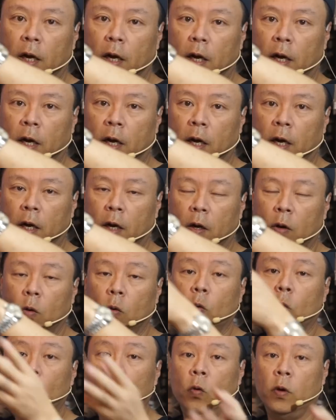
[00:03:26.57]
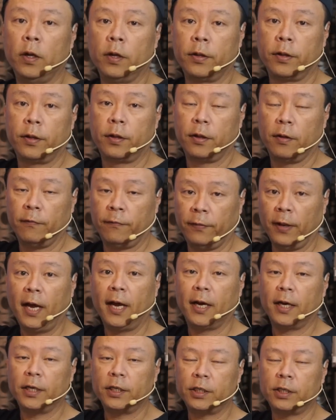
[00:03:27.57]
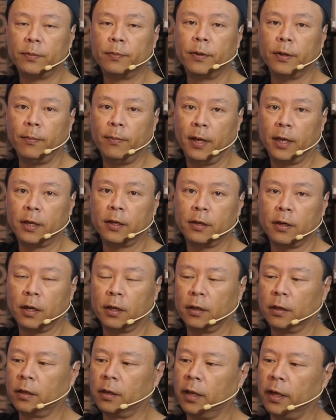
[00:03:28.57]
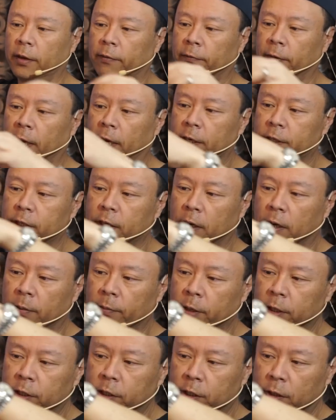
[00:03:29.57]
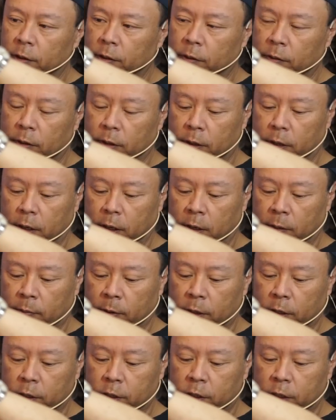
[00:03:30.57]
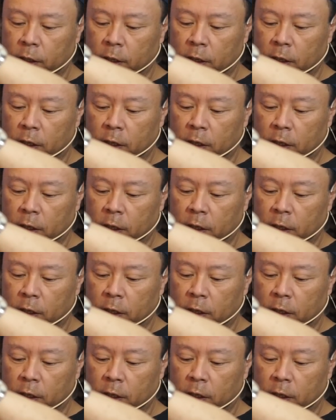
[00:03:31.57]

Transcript: uh, with flash, but make it not look like flash. Now I'm going to show you an image